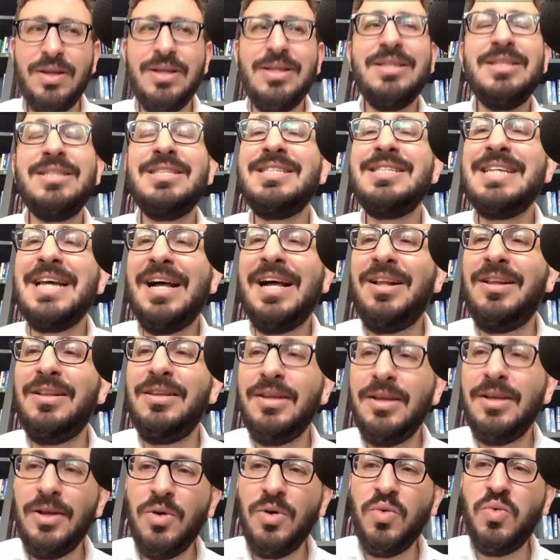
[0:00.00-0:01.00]

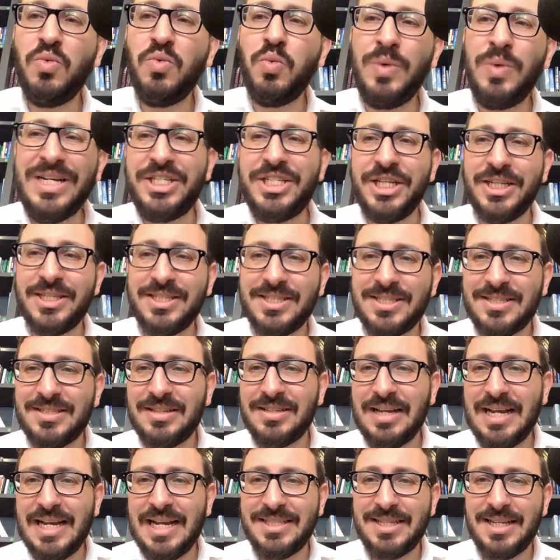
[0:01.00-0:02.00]
Sell widgets,
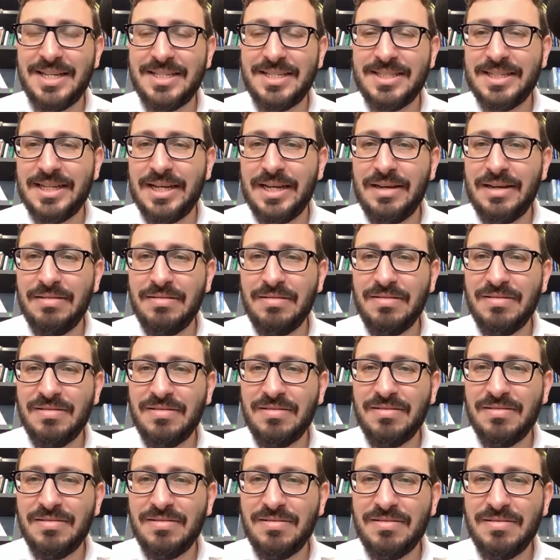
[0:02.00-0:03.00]
as they say.
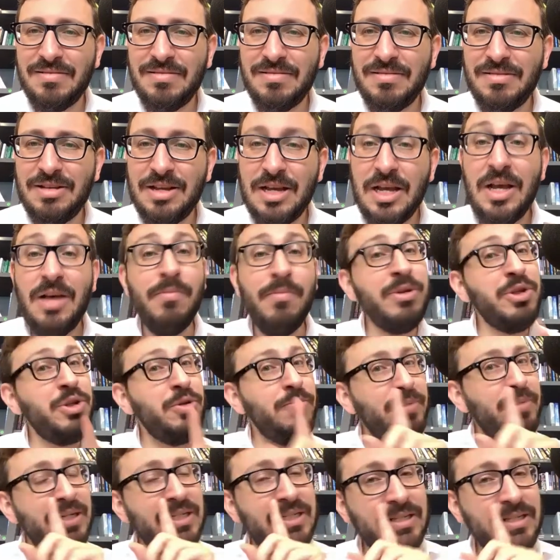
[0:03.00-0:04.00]
But do
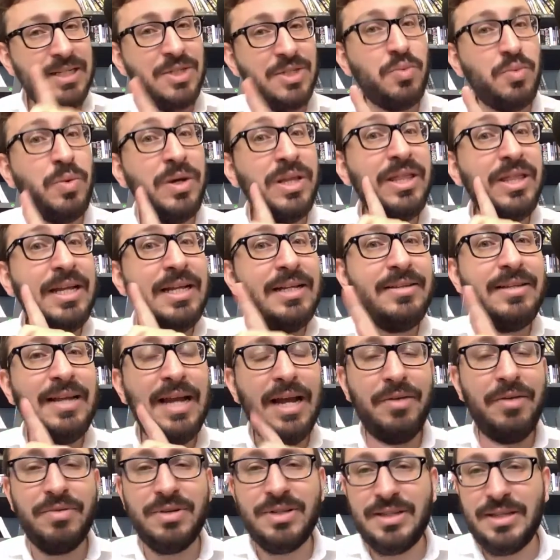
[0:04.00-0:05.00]
business with
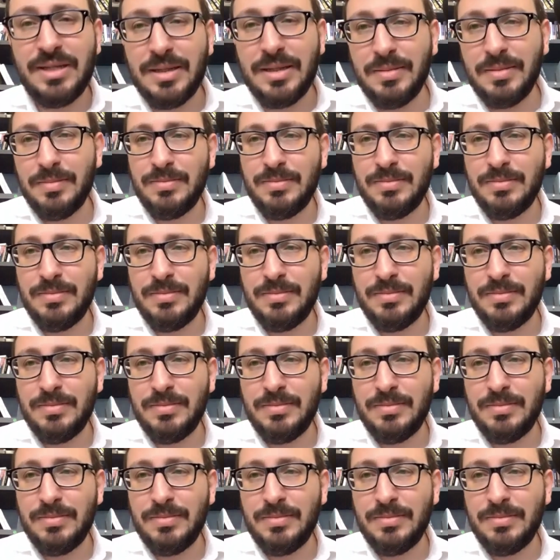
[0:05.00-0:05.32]
integrity.